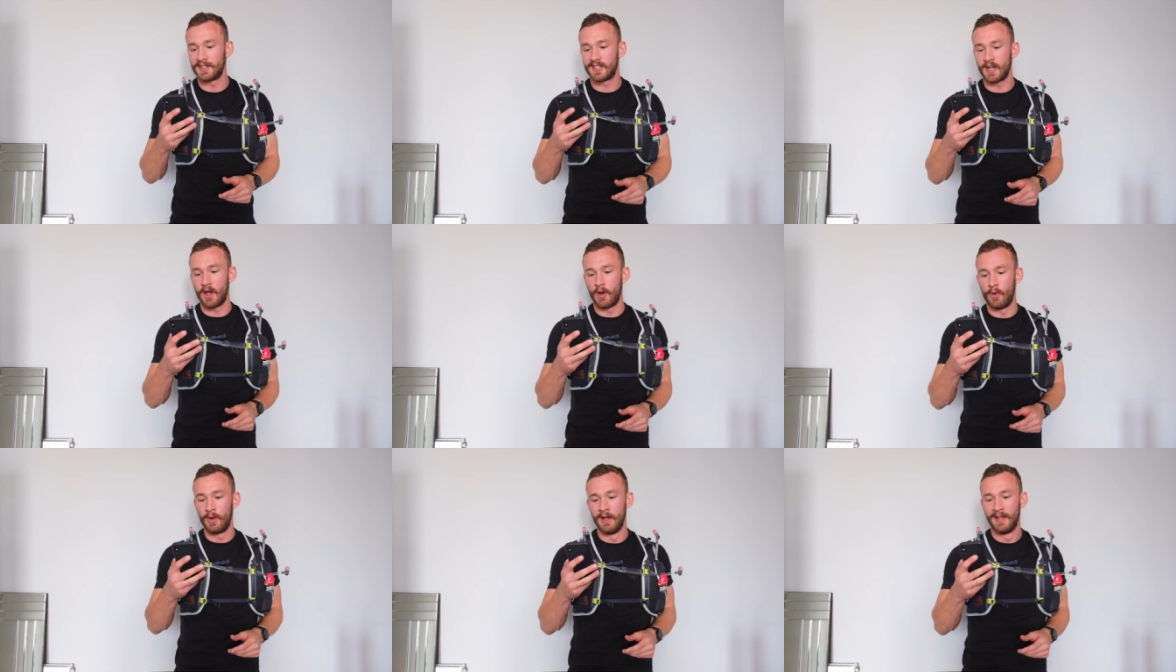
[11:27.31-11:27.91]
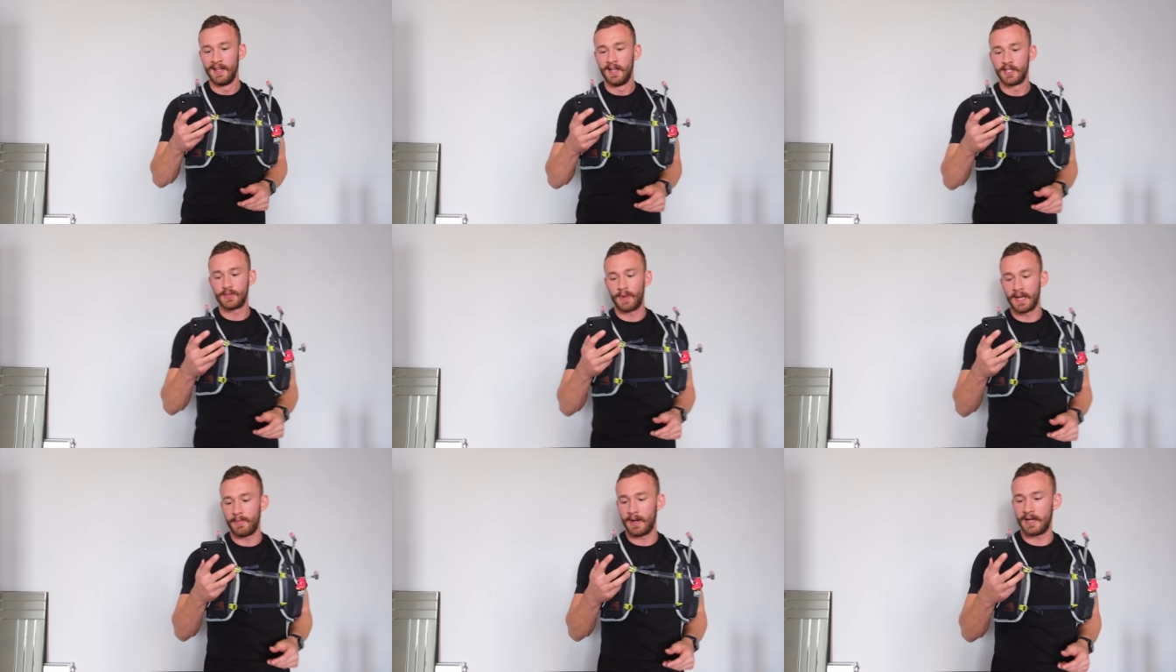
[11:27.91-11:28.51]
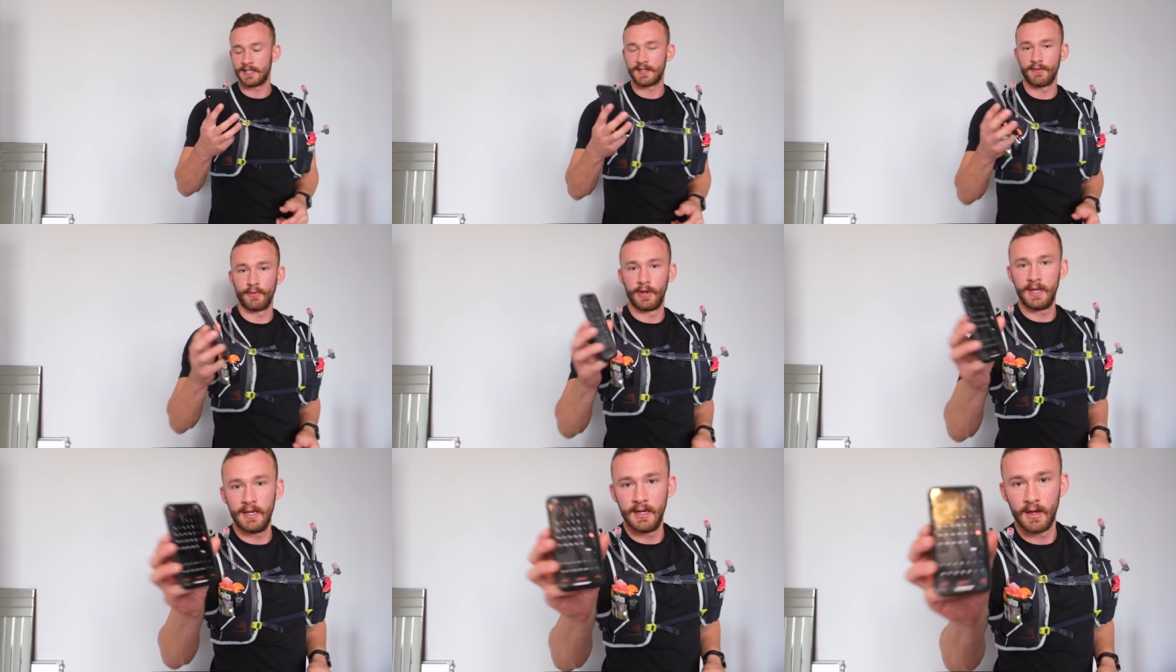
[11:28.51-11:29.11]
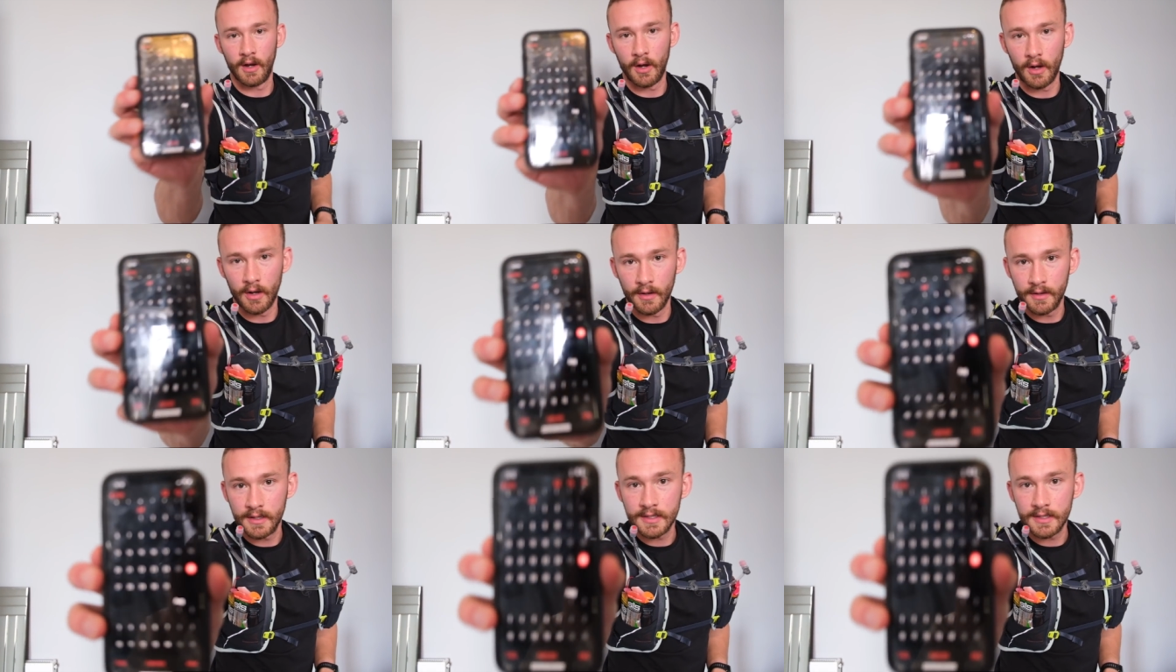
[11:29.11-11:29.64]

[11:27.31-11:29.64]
So, 20 past 3 on